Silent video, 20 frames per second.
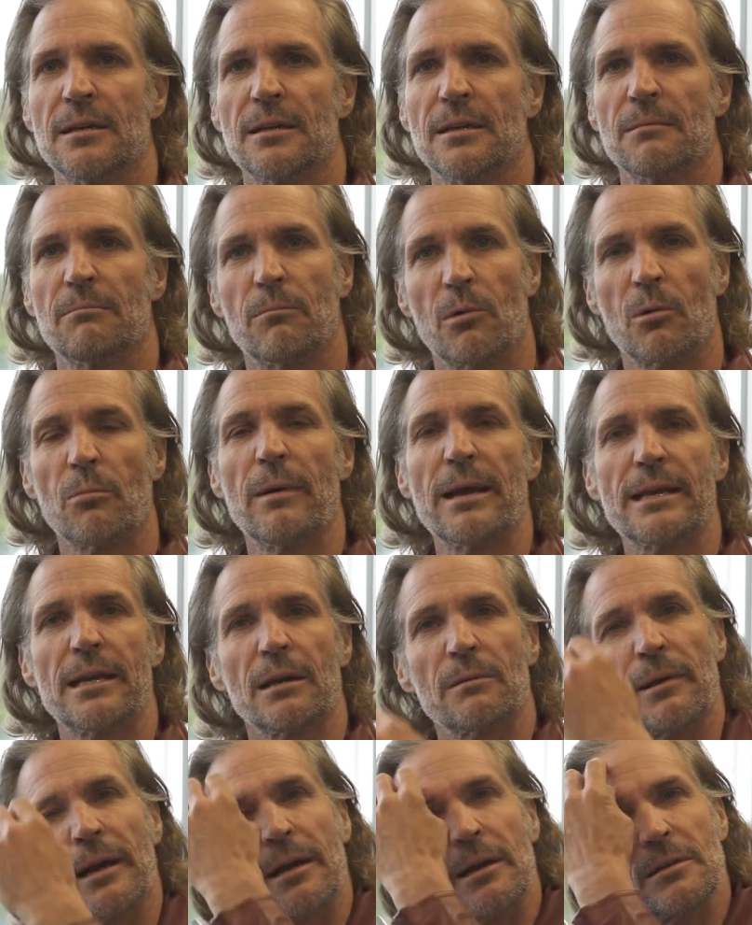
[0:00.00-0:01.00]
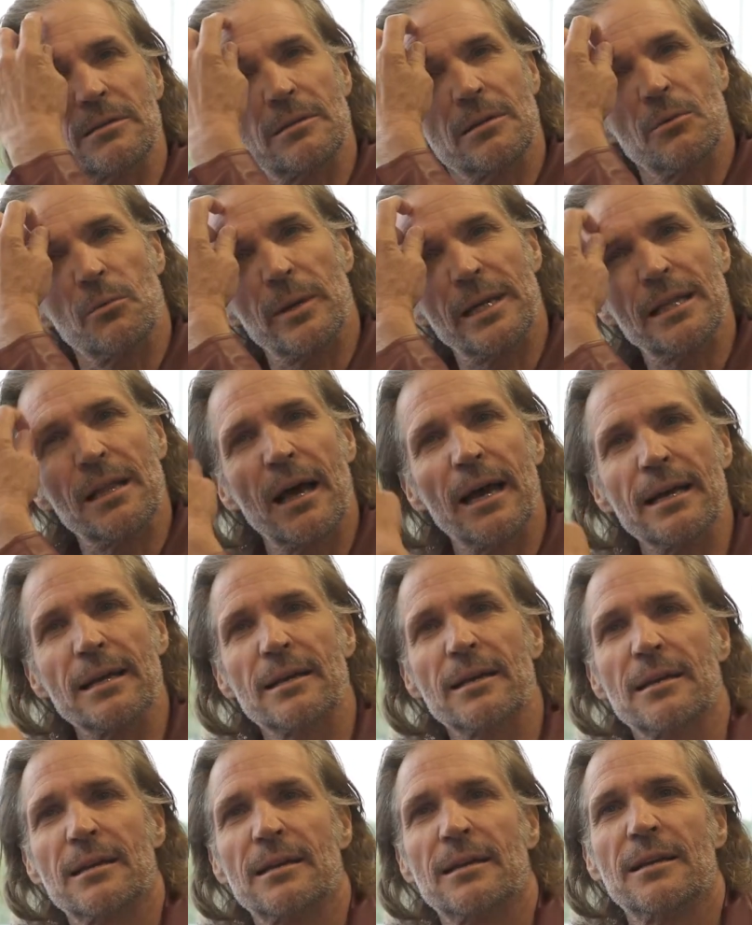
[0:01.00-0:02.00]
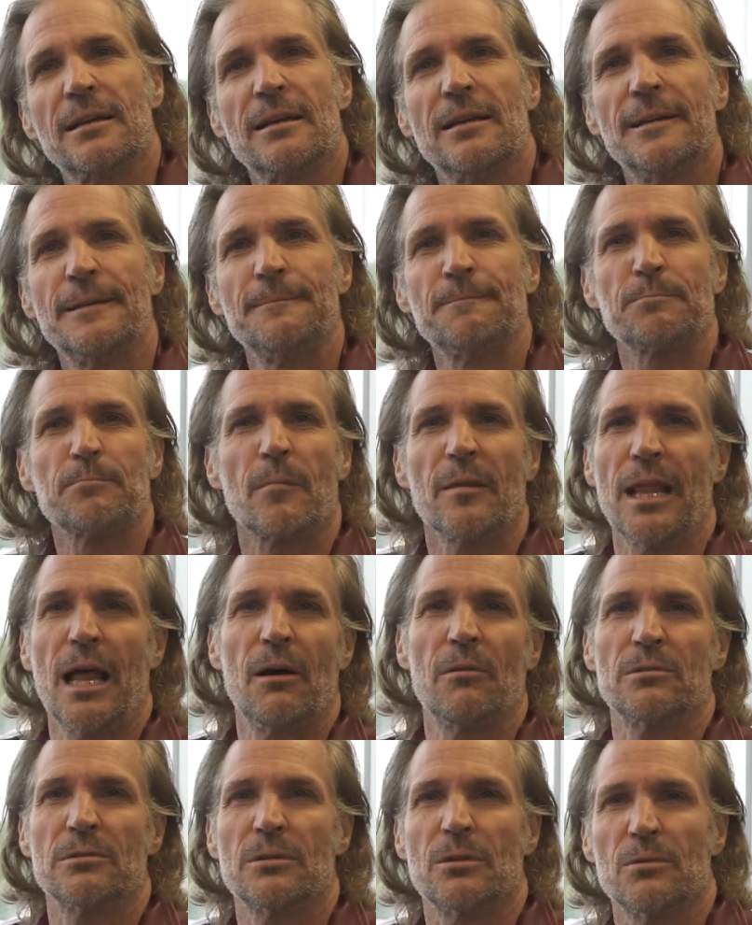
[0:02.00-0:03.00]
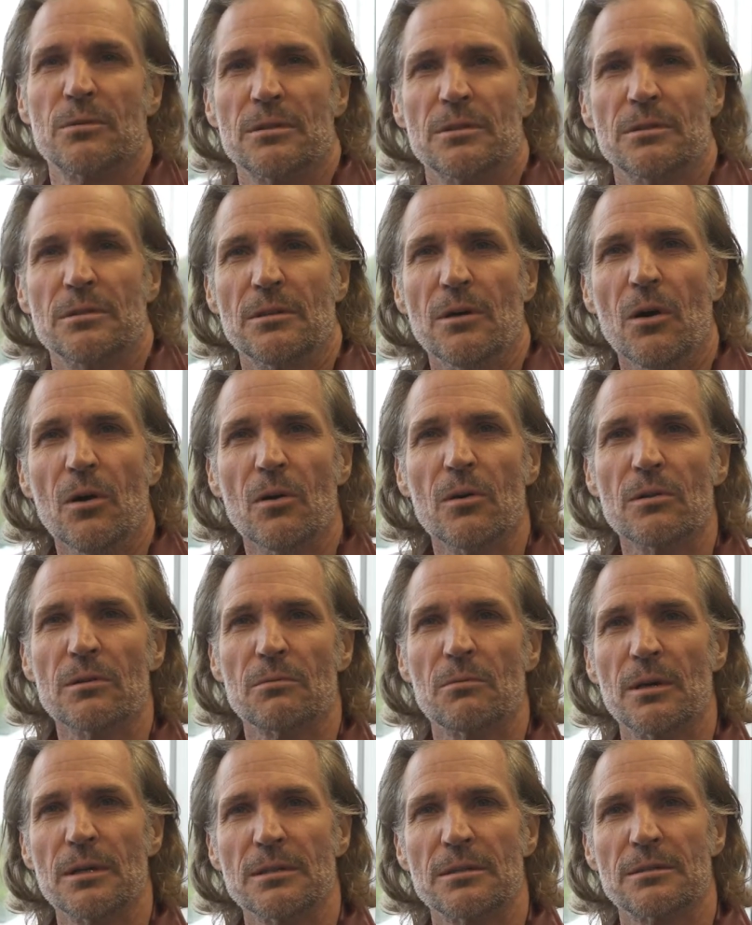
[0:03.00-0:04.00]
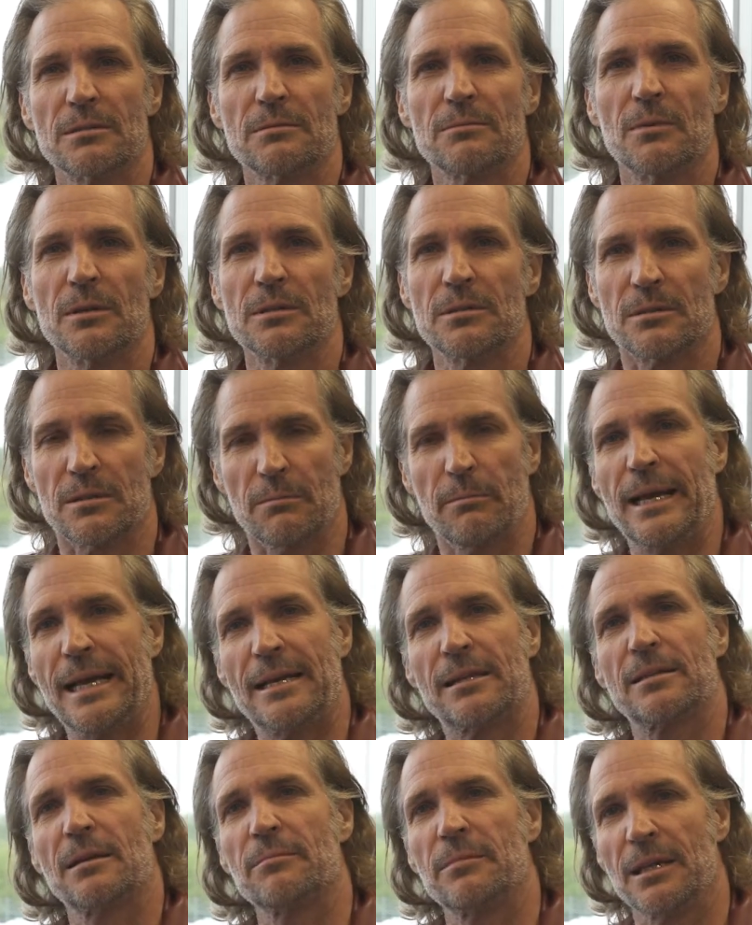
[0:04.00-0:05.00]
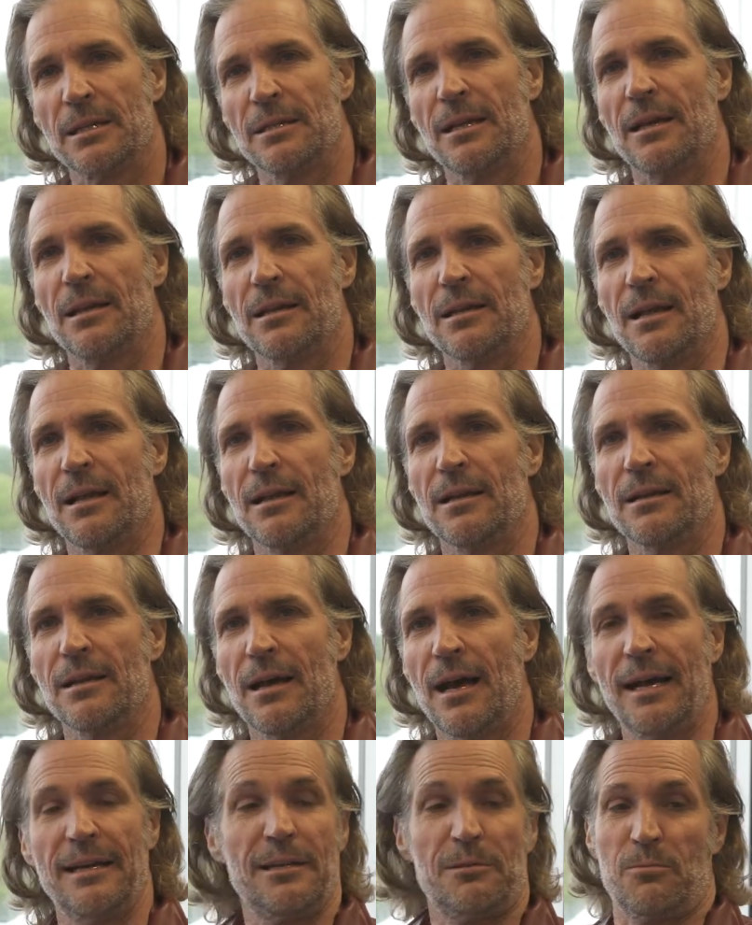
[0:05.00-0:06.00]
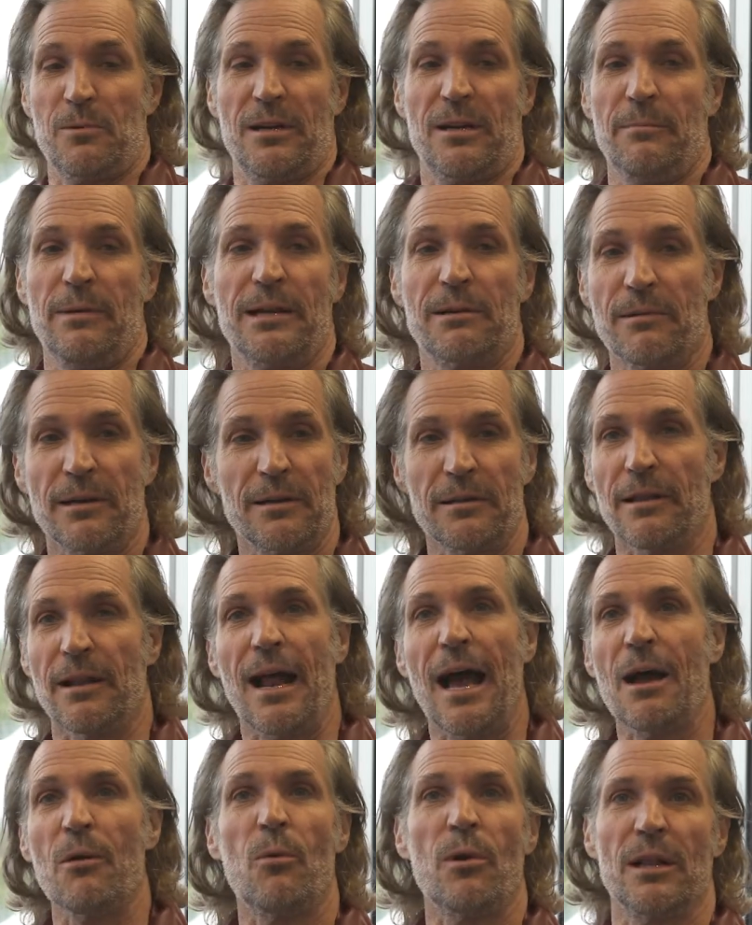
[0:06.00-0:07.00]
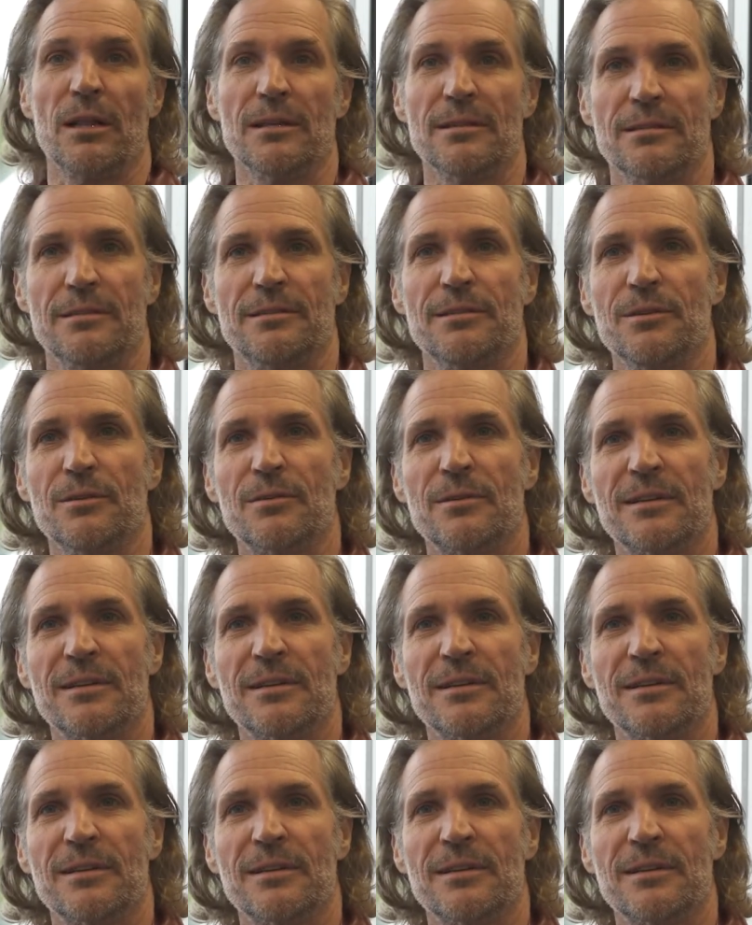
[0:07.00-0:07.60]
We're making records that we like. And that was always the goal, was to make something that I just wanted to make a record that I want to listen to.